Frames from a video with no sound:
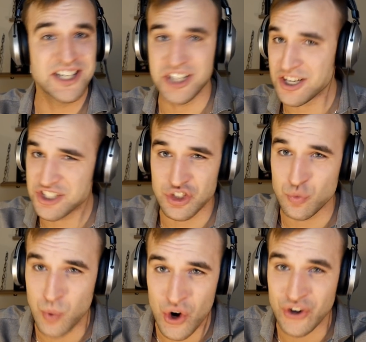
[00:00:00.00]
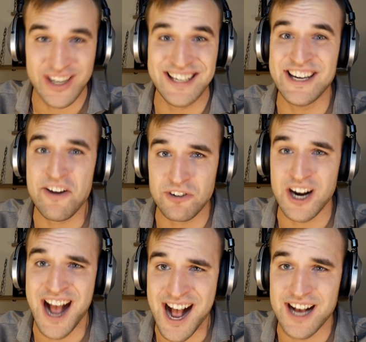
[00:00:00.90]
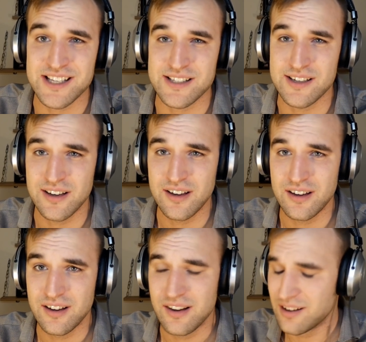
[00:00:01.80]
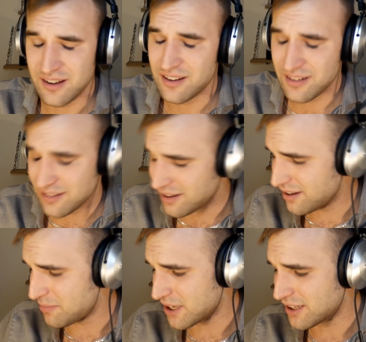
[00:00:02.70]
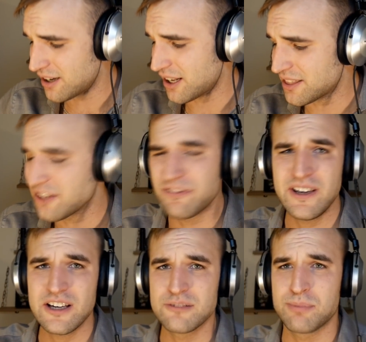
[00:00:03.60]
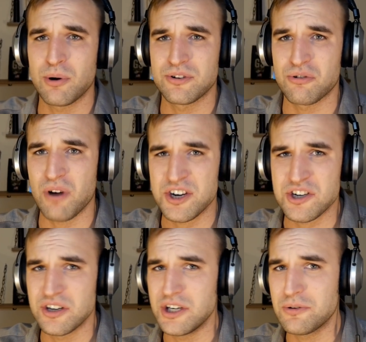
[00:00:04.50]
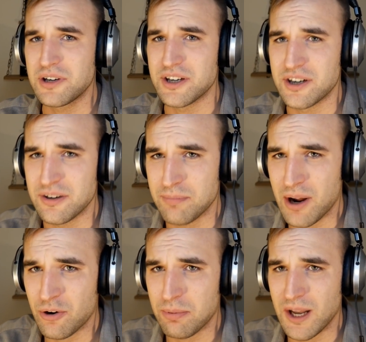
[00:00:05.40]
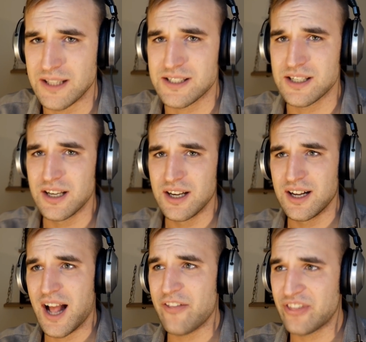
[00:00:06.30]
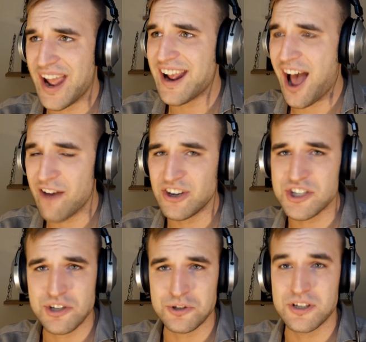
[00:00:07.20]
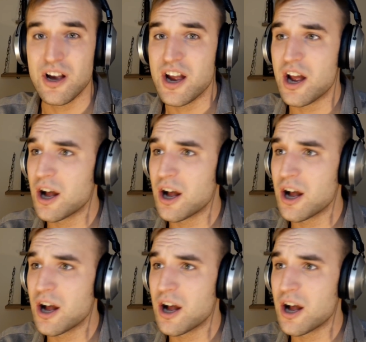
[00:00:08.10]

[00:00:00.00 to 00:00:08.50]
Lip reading: it doesn't work, it never has. Oh my god, I think Finland bought Russian nuclear power plants. And they have issues.